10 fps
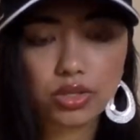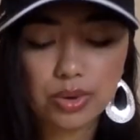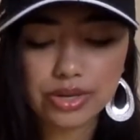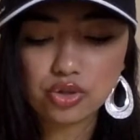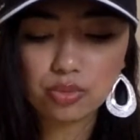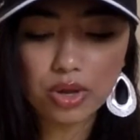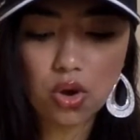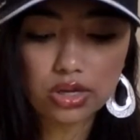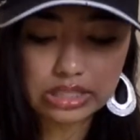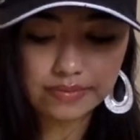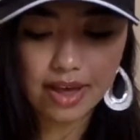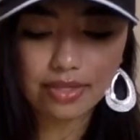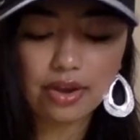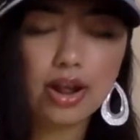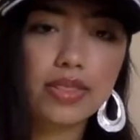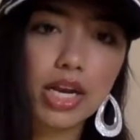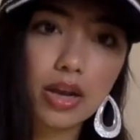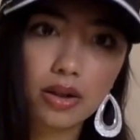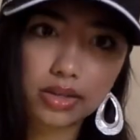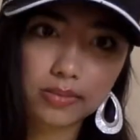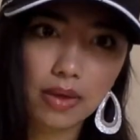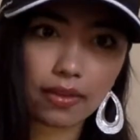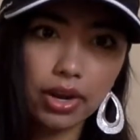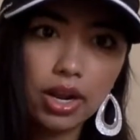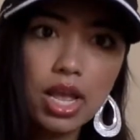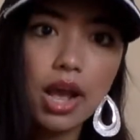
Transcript: So I assume he called his father, and then he called his mother,